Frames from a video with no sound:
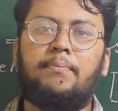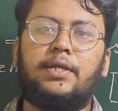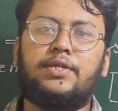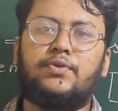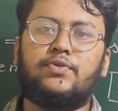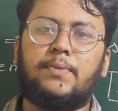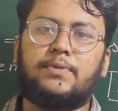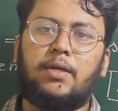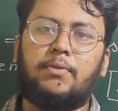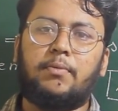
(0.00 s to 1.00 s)
please do
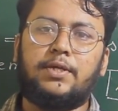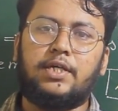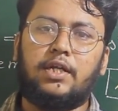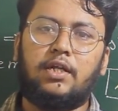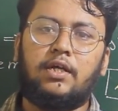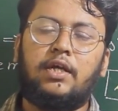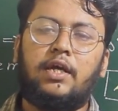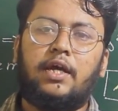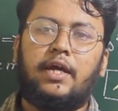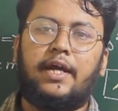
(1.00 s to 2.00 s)
subscribe to my channel
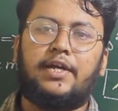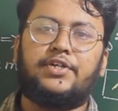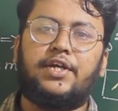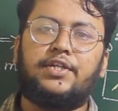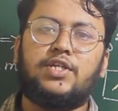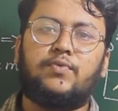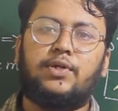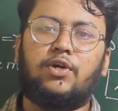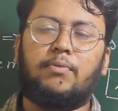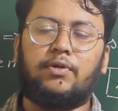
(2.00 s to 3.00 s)
and share this
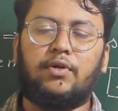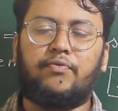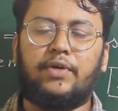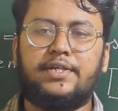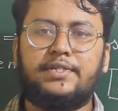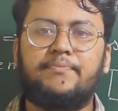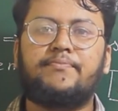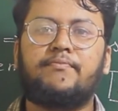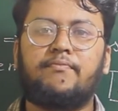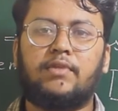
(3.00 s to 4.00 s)
video among your friends.
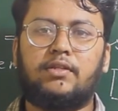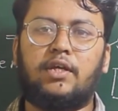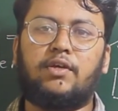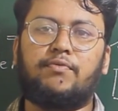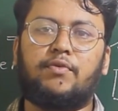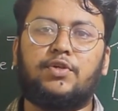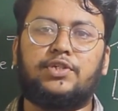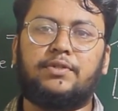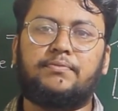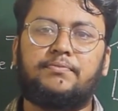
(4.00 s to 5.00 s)
Thank you for
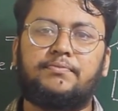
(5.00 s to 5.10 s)
watching.